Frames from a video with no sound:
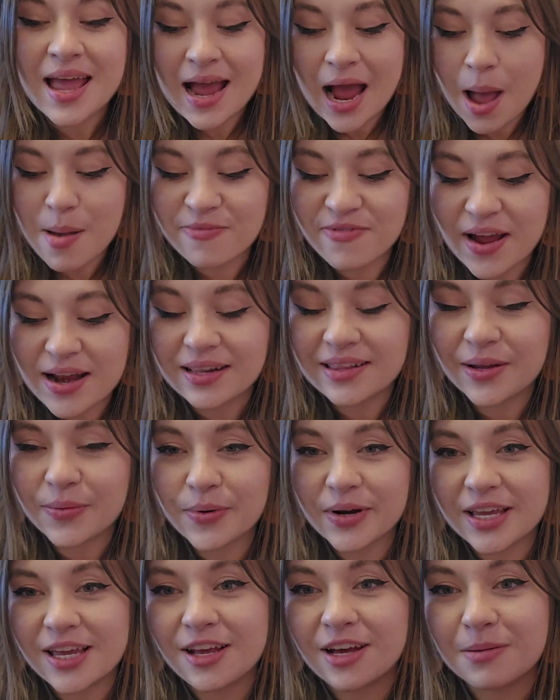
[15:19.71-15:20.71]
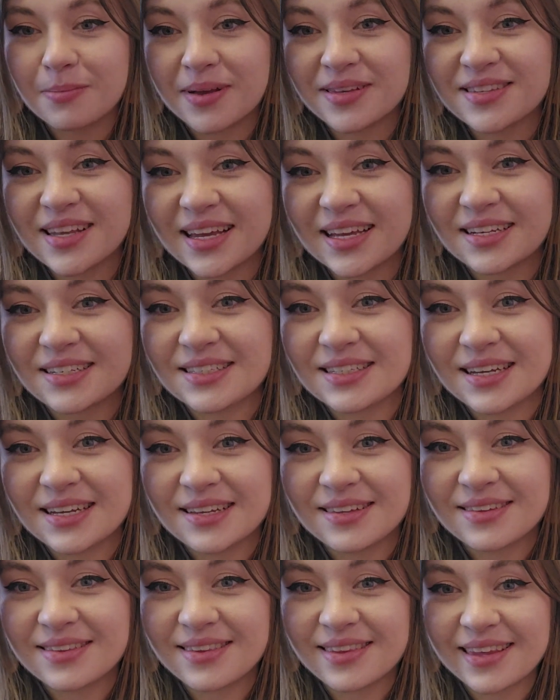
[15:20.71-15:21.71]
I'm finally working on my second
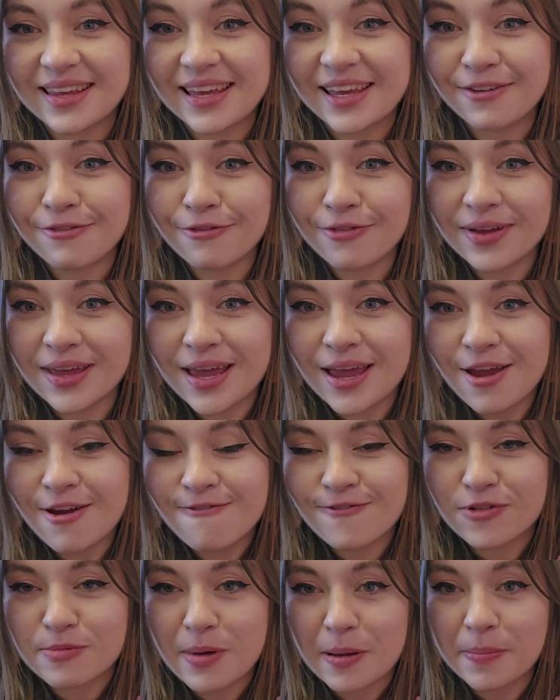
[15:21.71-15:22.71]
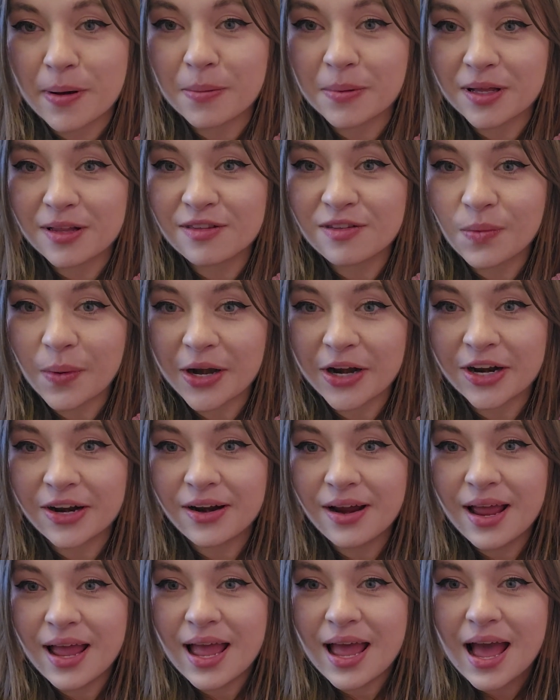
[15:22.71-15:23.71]
sleeve for my pumpkin sweater.